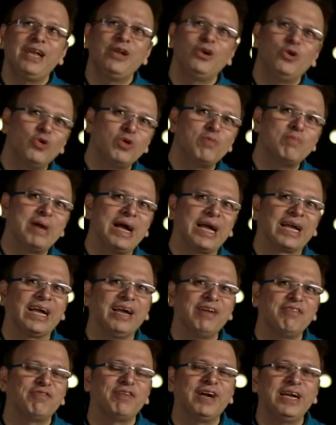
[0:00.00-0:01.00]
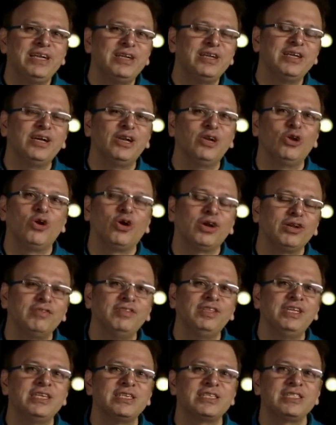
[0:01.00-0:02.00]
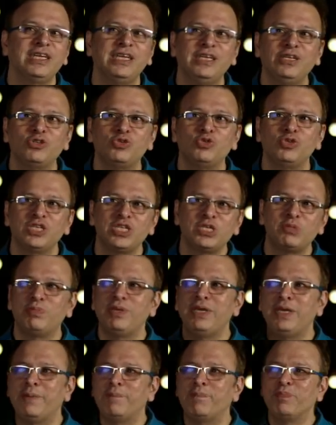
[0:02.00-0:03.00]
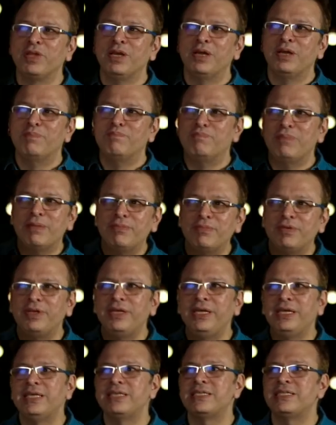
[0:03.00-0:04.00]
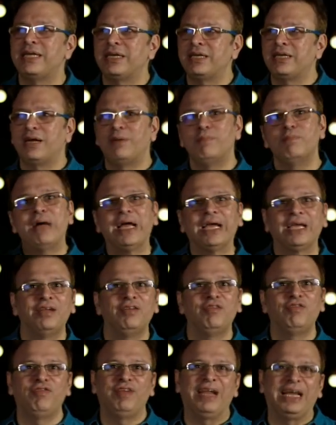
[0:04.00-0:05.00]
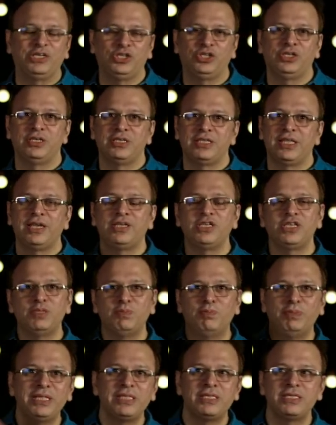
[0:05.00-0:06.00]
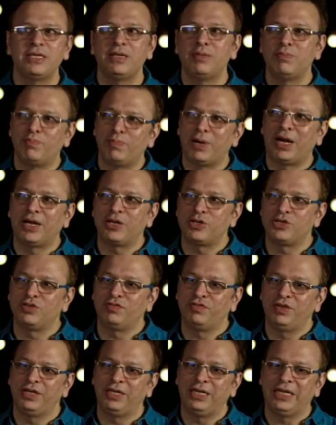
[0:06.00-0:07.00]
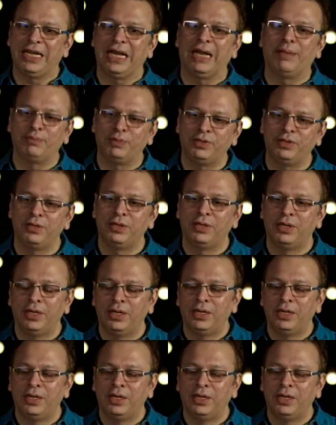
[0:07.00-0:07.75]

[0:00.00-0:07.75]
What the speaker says: I look back, I find a lot of these things to just be memories that come back in flashes. There are just bits and parts of it that happen.